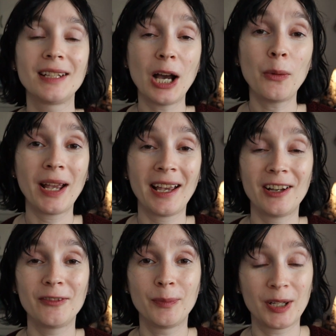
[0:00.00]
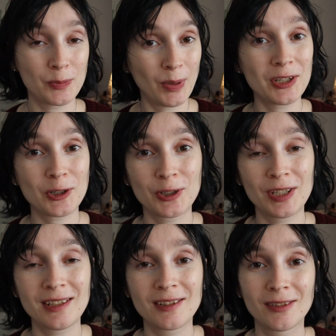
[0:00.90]
Now I have much better
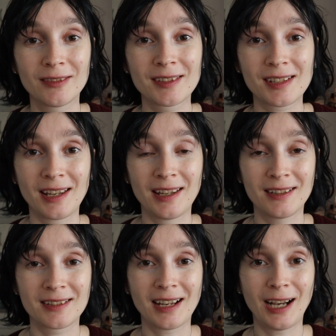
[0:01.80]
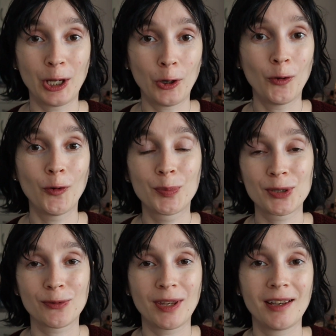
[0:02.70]
needles and I hope
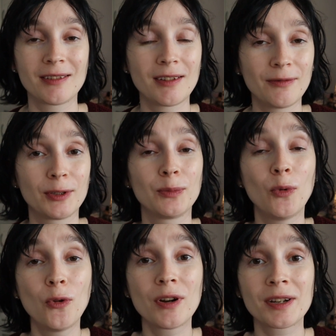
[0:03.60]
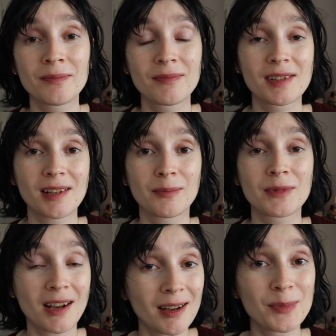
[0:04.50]
to get even more
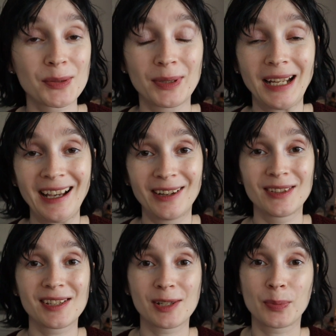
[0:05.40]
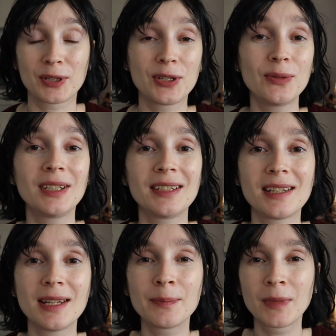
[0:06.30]
sometimes when I have this
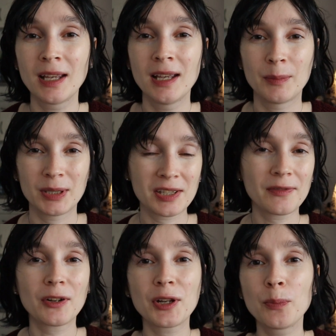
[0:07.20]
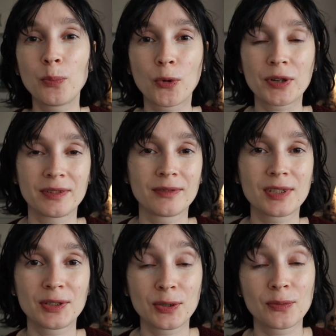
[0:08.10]
opportunity, but it's very
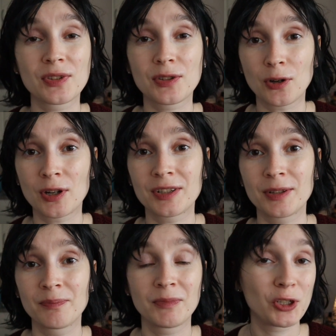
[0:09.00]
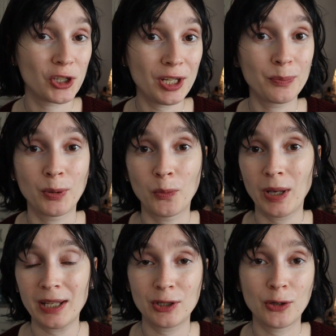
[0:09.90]
important to start cheap
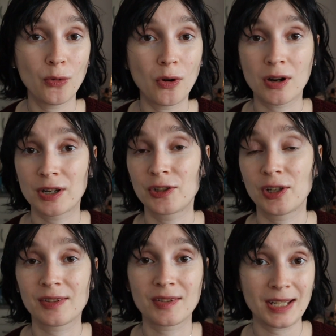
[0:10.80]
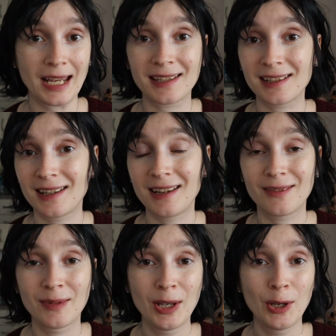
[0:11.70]
when you are just
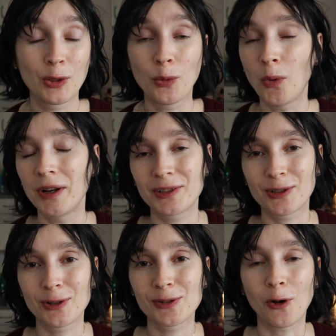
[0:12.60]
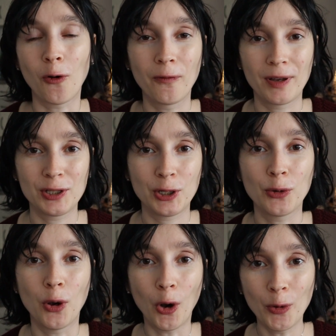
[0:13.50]
testing the waters of a
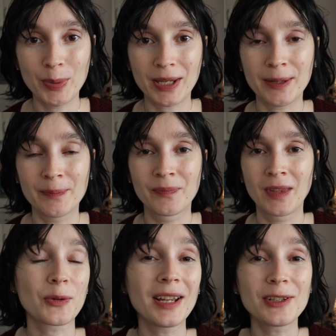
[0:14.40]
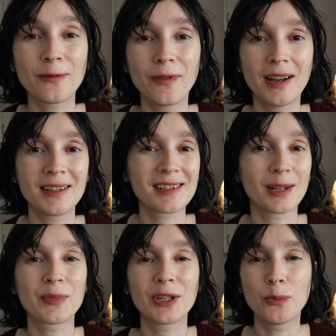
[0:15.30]
new hobby. Try to find
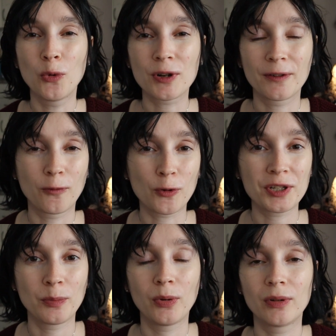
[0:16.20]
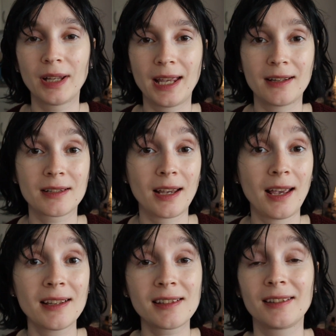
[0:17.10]
something more affordable and
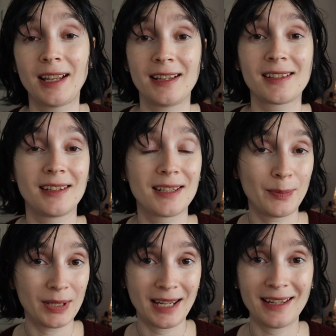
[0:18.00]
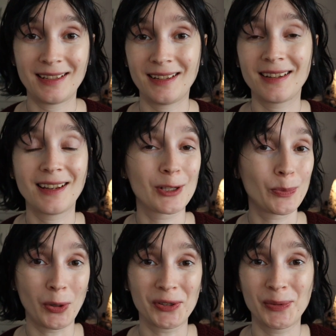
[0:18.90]
as less intimidating as
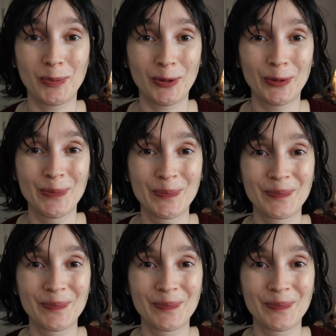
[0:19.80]
possible.